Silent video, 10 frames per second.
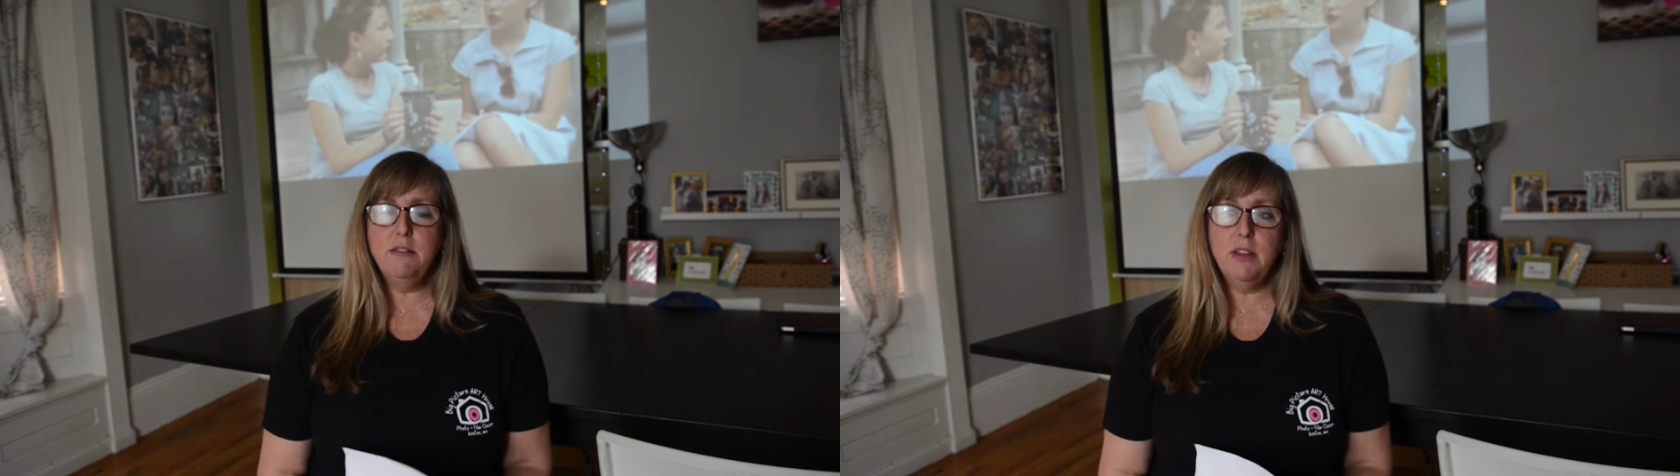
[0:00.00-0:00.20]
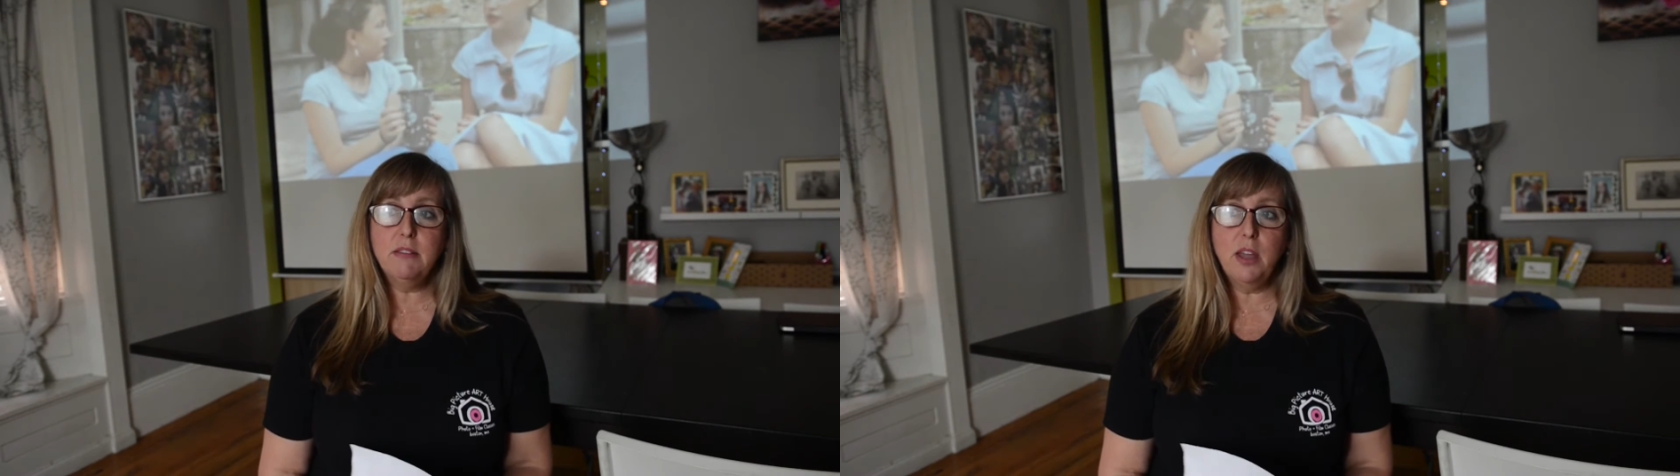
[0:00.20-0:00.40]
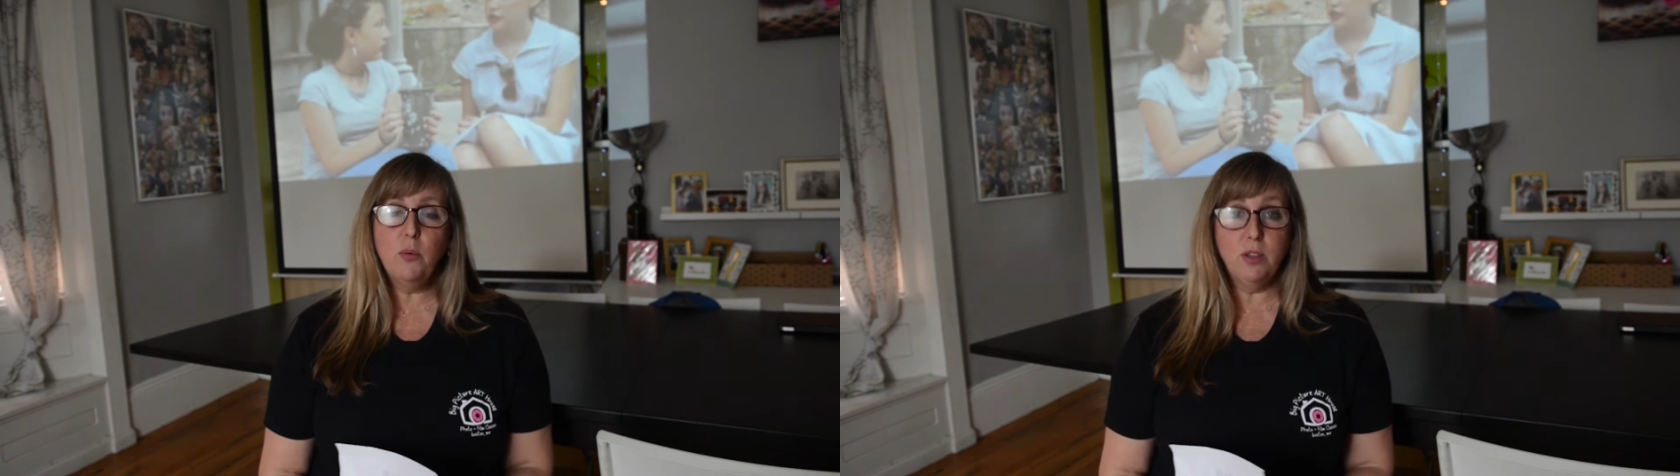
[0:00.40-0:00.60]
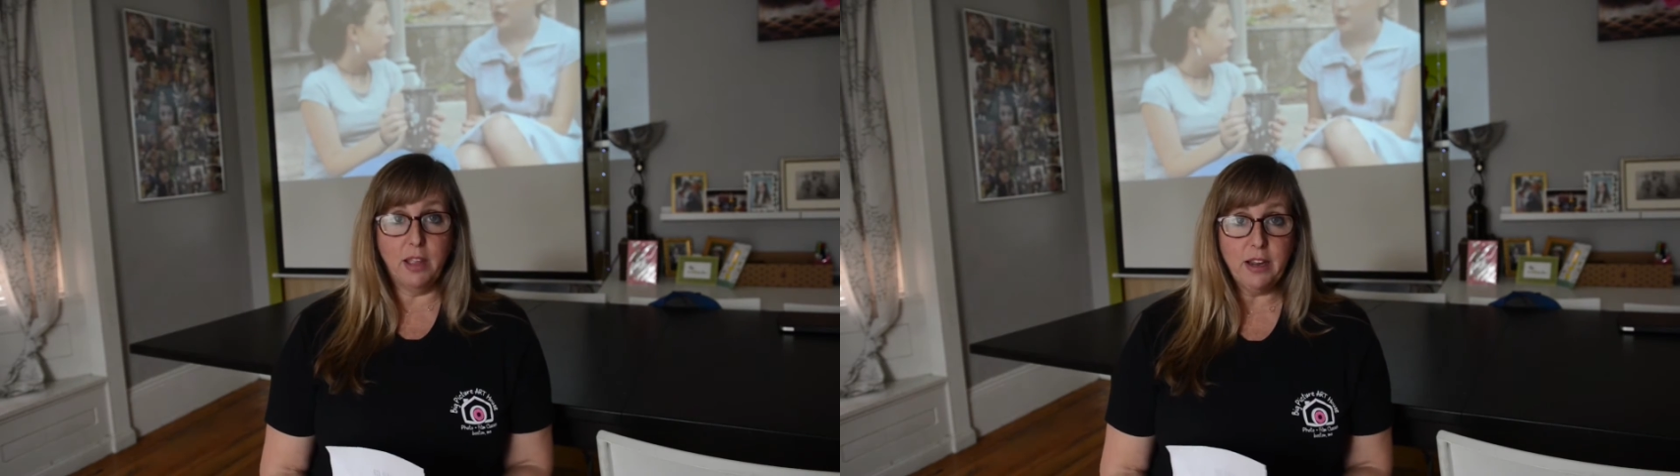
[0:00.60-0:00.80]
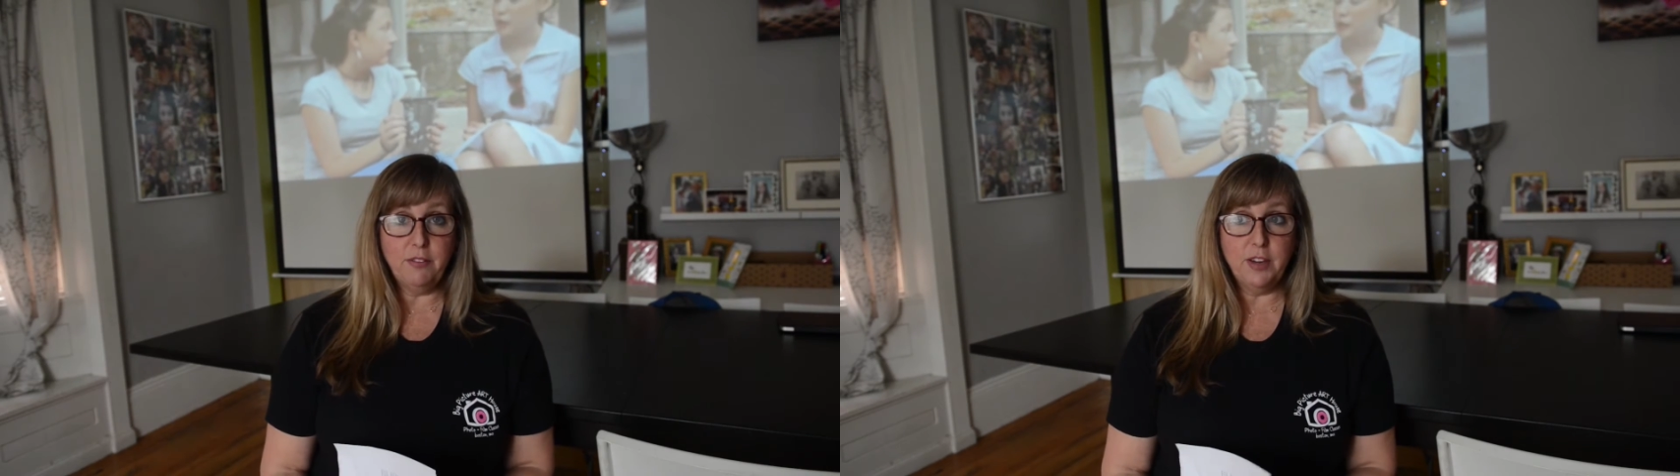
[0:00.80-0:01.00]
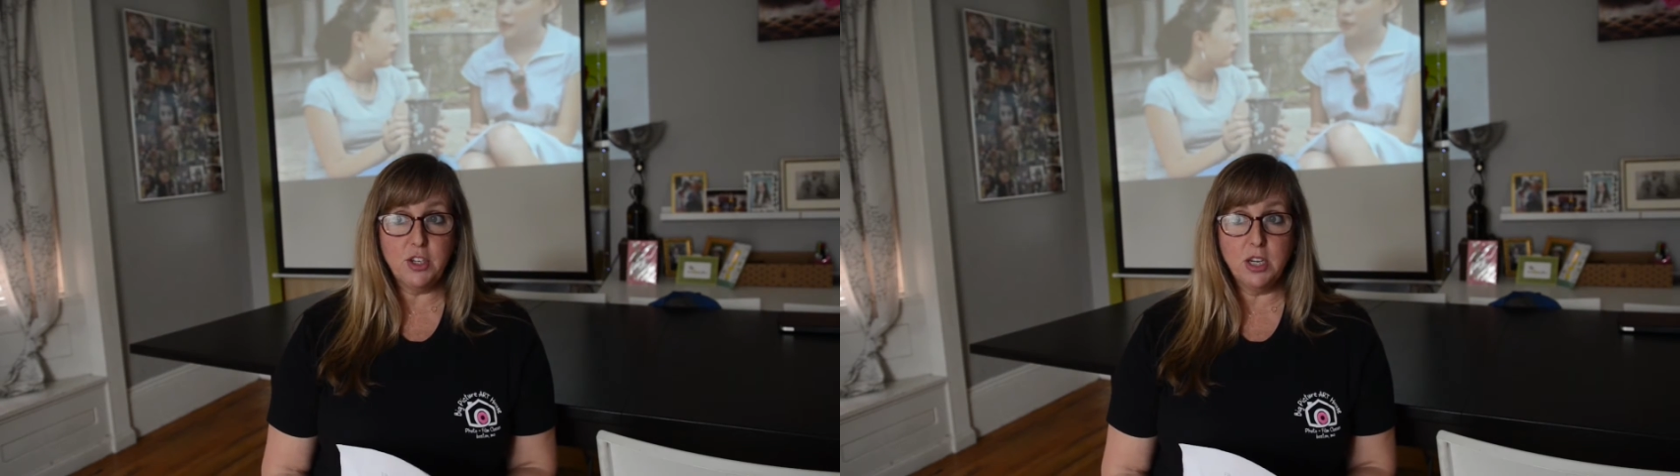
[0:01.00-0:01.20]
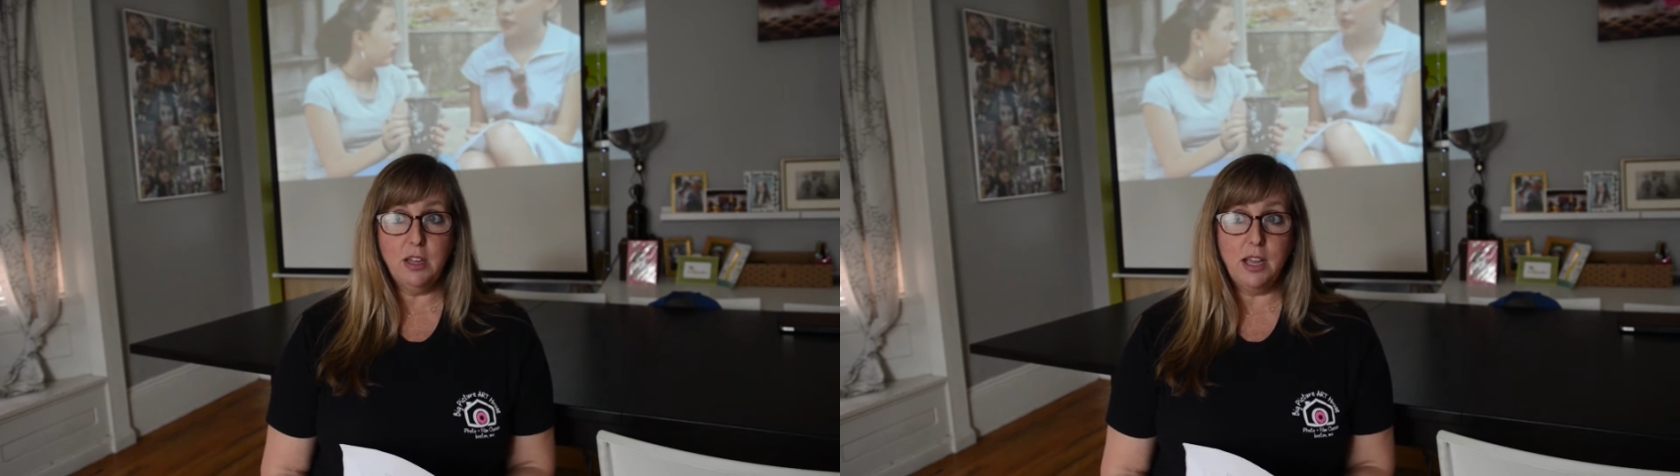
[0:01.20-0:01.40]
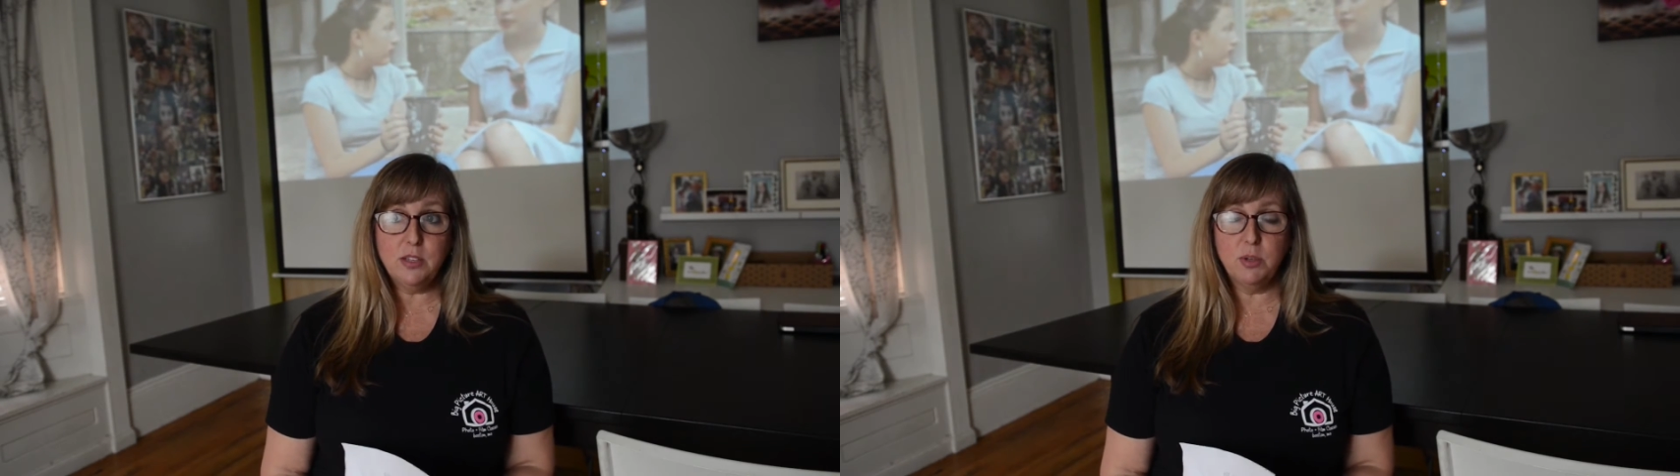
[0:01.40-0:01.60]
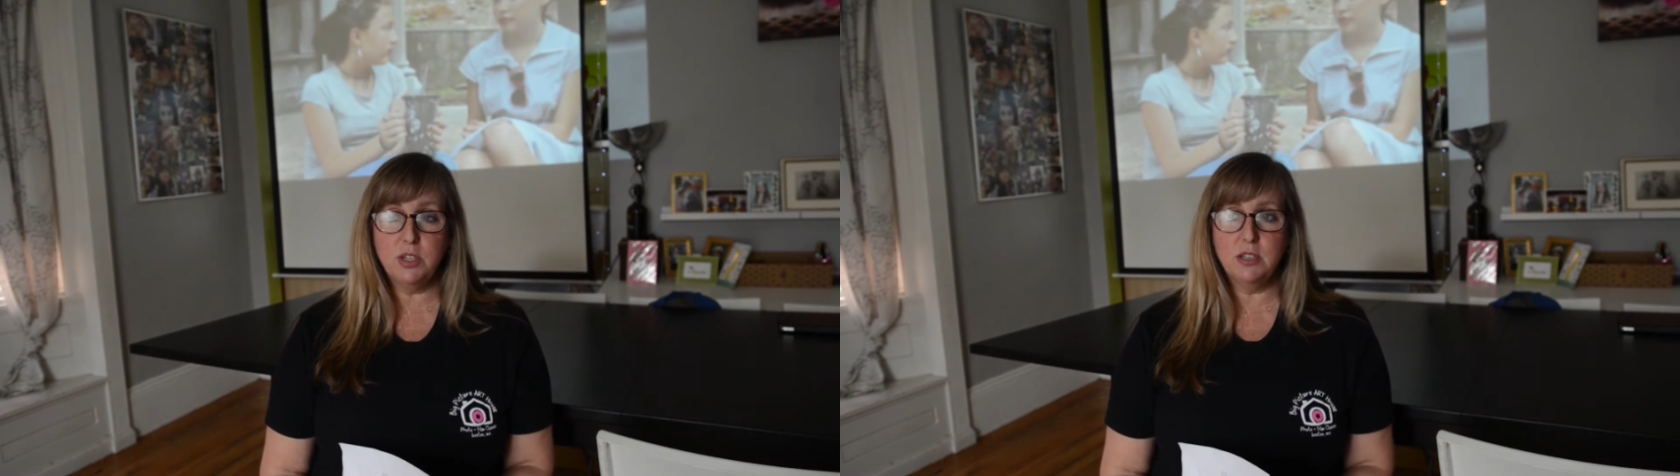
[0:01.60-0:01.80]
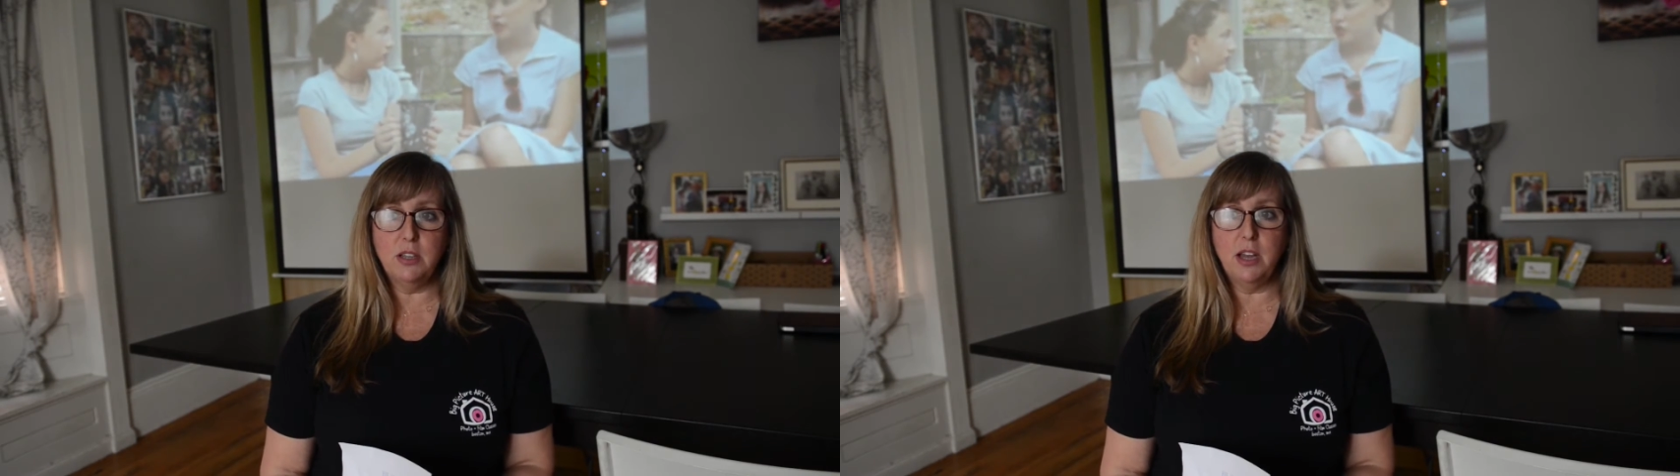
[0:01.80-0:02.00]
think they would like a fiction class, which
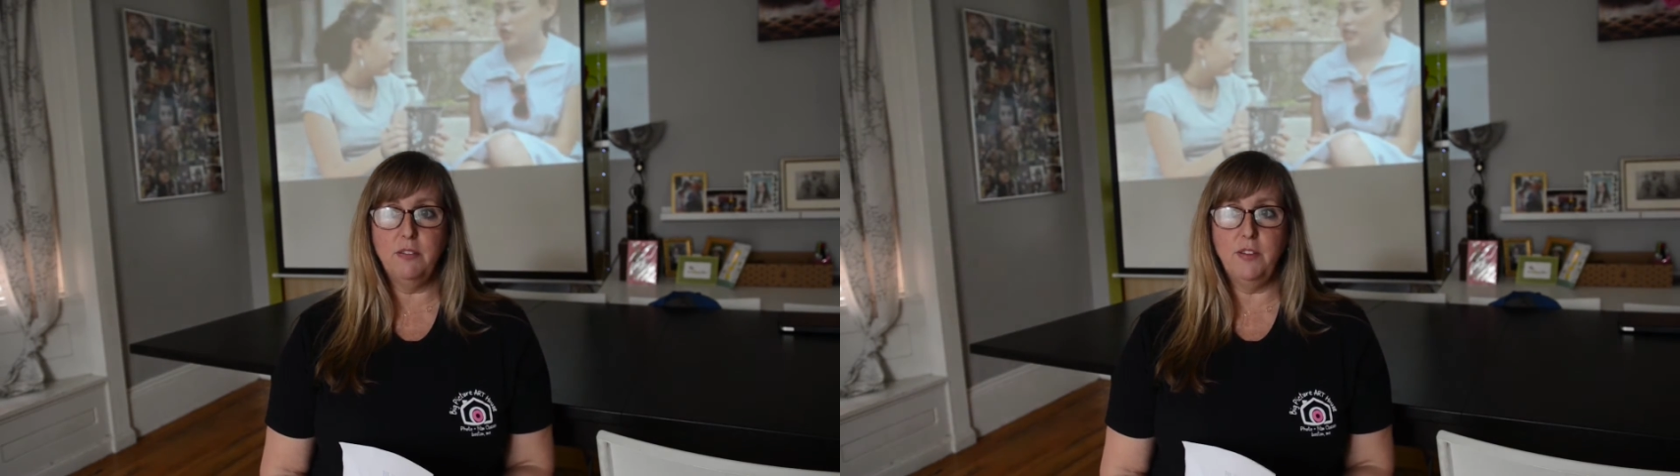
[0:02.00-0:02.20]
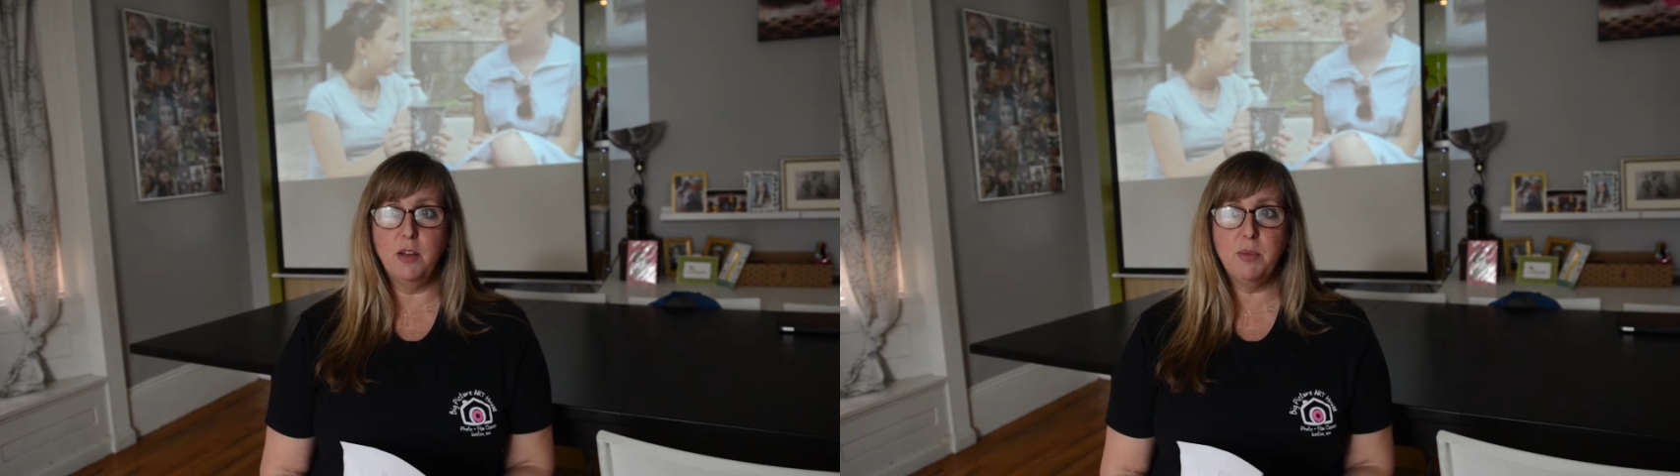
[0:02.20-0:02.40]
is a lot of fun,